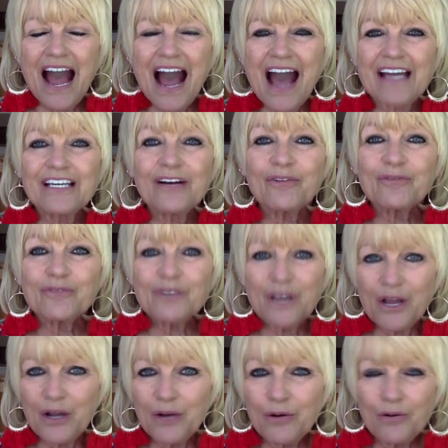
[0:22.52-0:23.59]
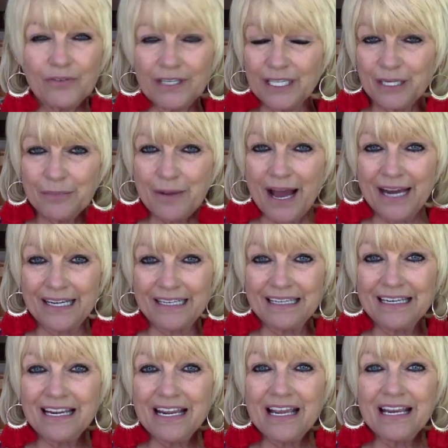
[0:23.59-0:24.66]
I don't know of anybody
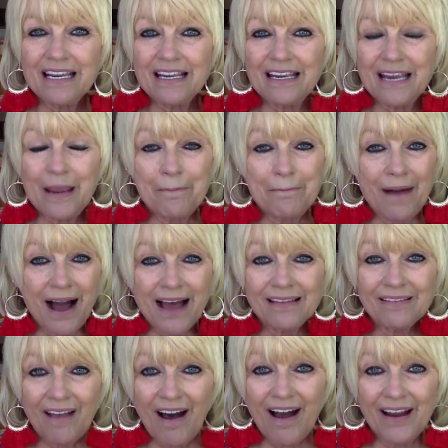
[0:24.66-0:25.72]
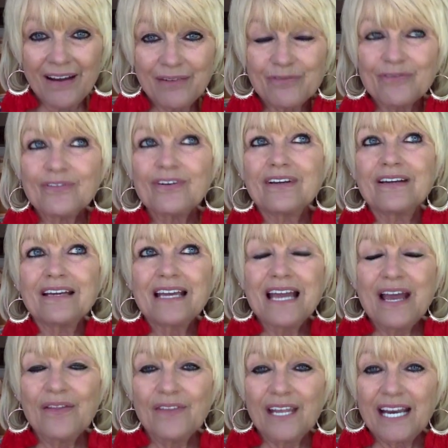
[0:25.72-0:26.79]
in my life
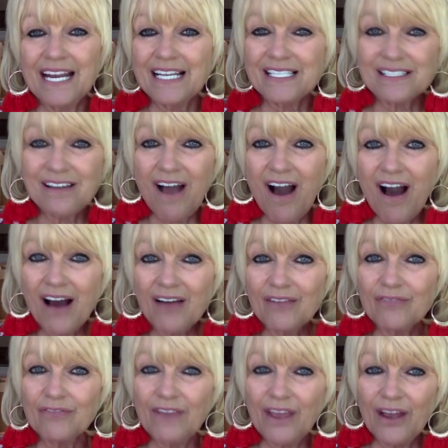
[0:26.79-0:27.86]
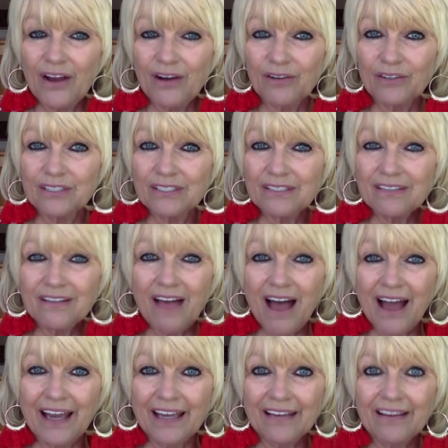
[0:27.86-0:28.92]
that has not felt
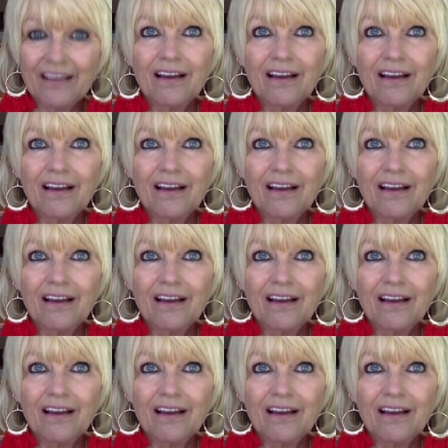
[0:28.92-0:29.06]
like